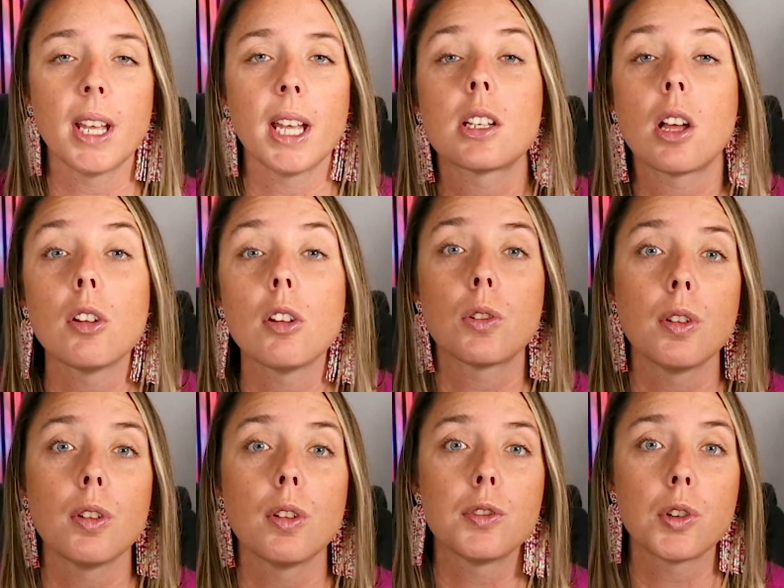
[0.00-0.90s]
It's called
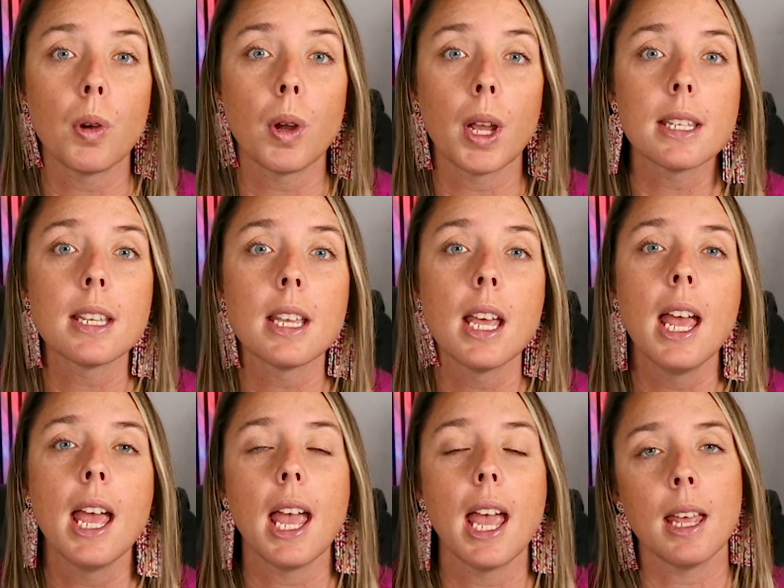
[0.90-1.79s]
School of Choice.
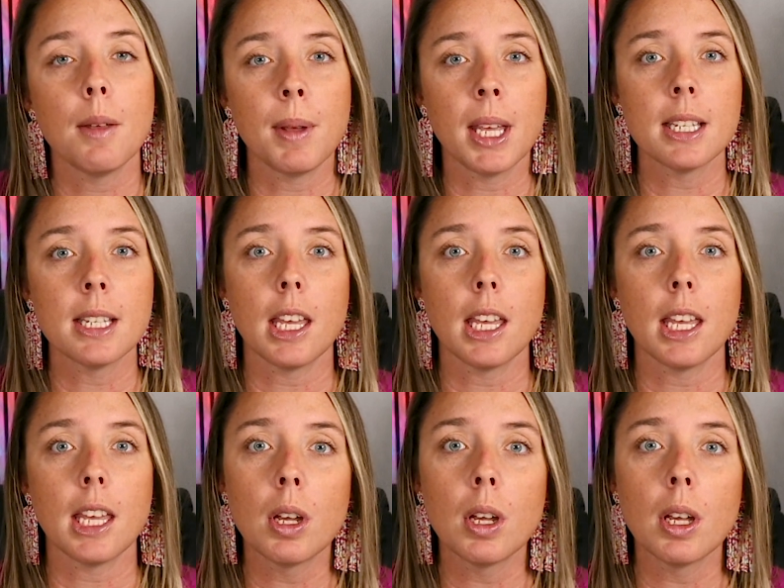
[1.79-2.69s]
It means that
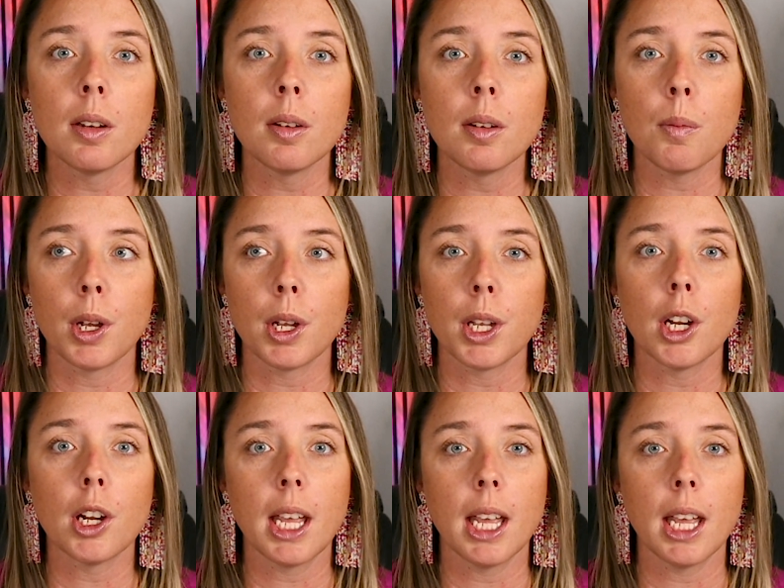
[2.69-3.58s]
you can put your
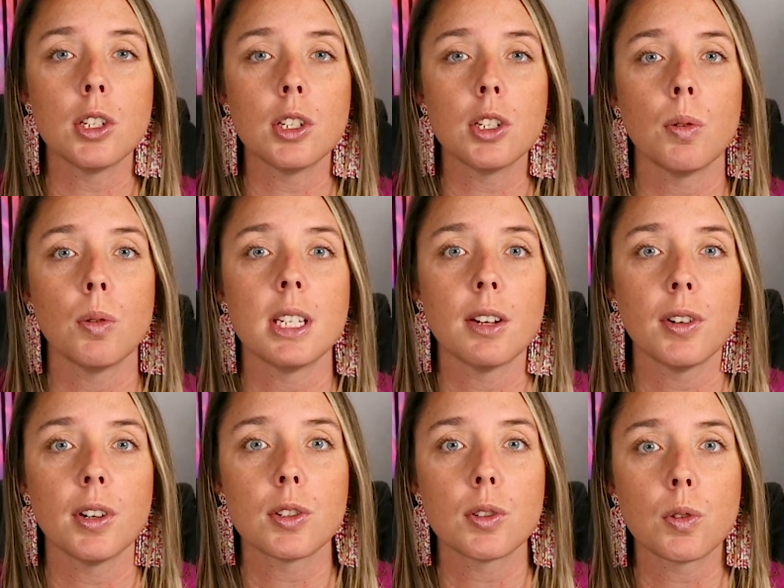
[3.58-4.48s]
kid into a
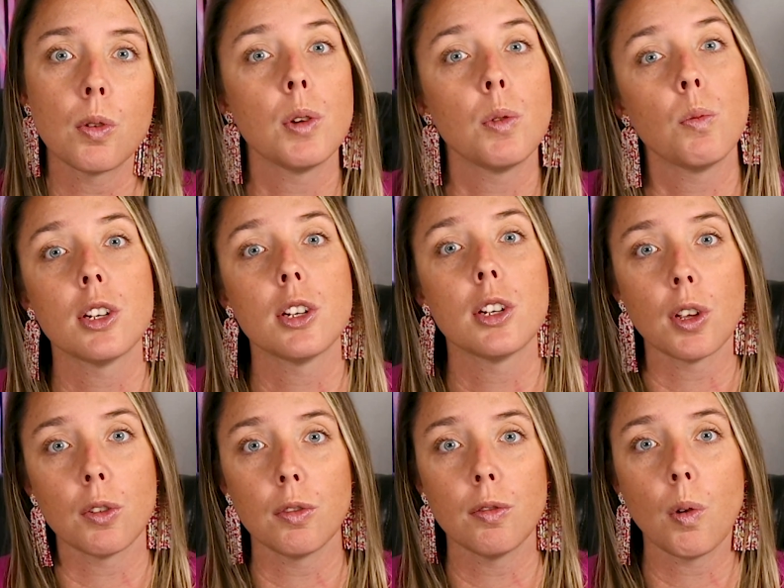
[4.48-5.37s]
different school than what you're
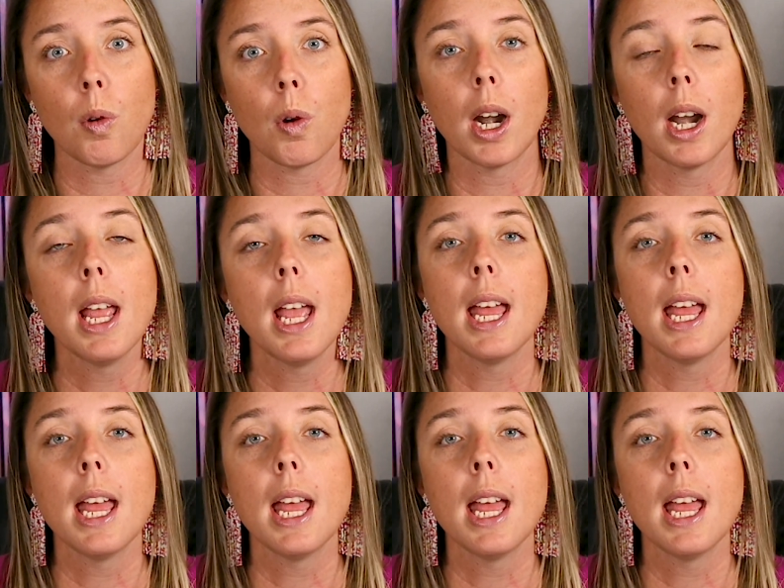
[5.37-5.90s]
zoned for.